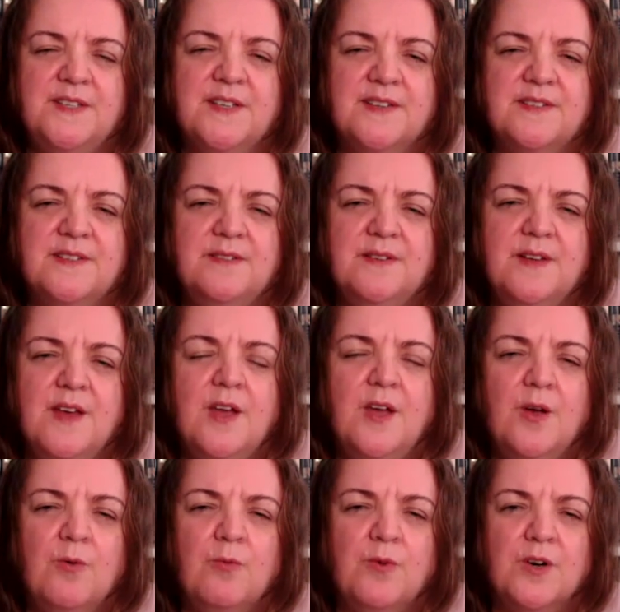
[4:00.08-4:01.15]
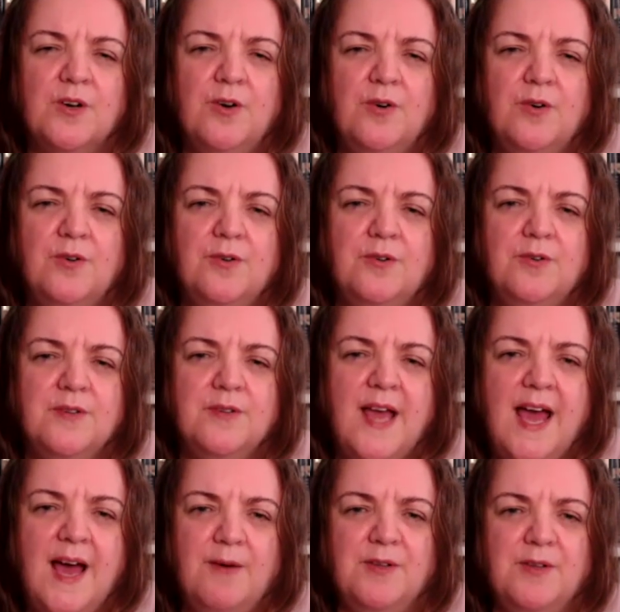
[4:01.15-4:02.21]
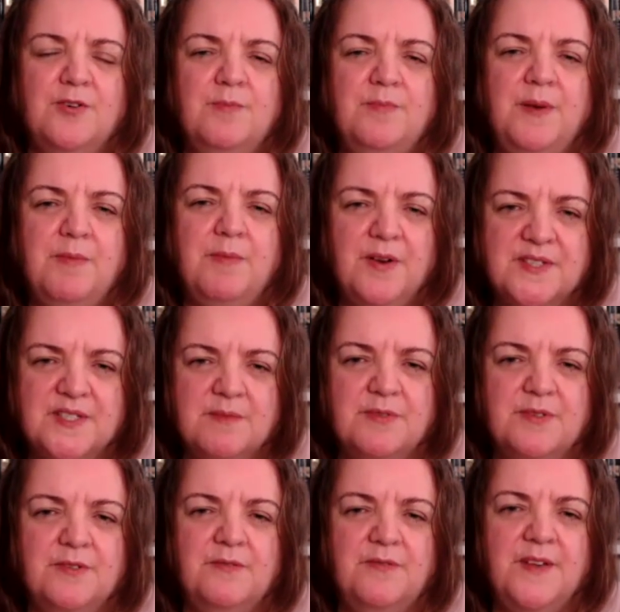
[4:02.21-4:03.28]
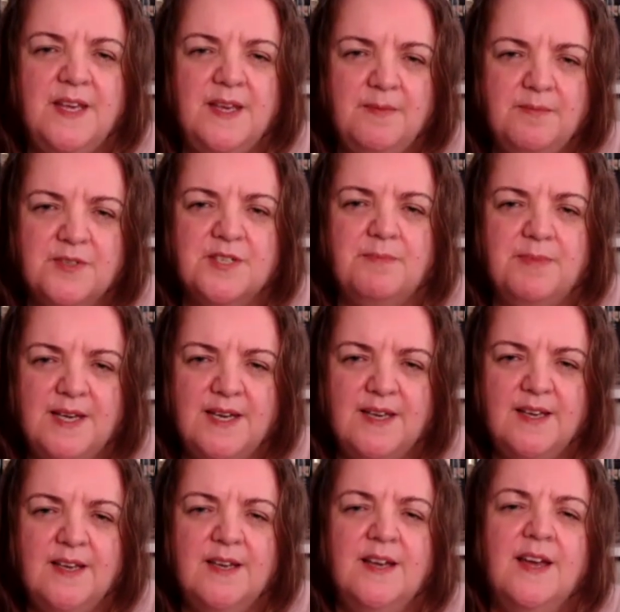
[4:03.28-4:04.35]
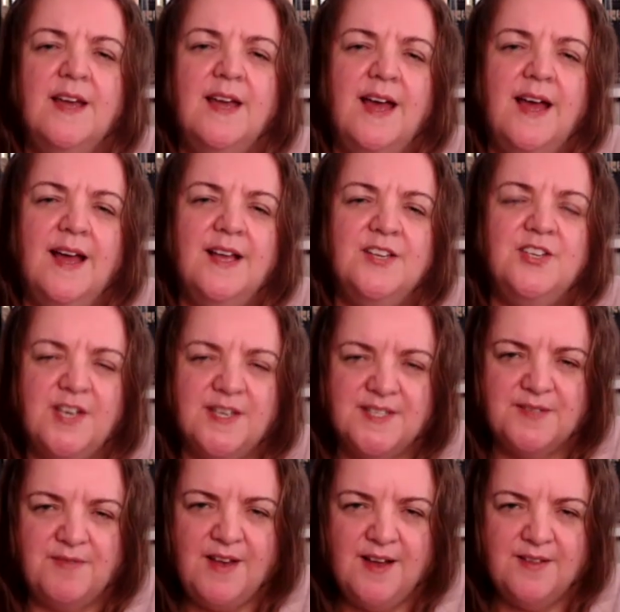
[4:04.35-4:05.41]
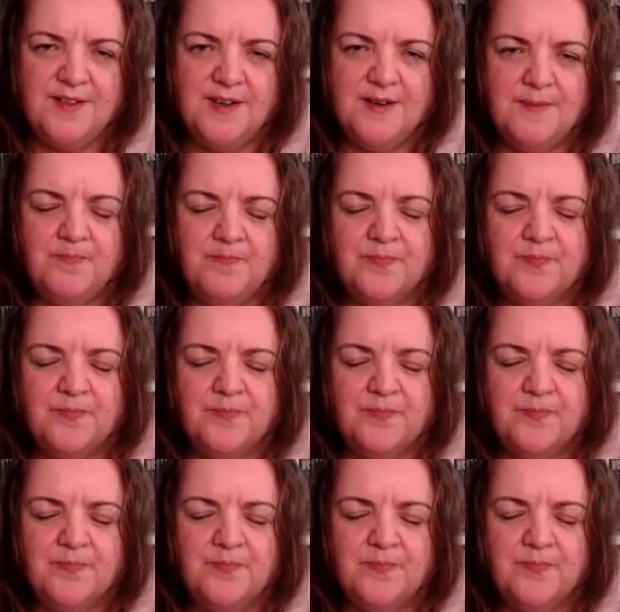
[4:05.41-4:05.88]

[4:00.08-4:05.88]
doesn't recall how it could be possible for him to be Jet's father.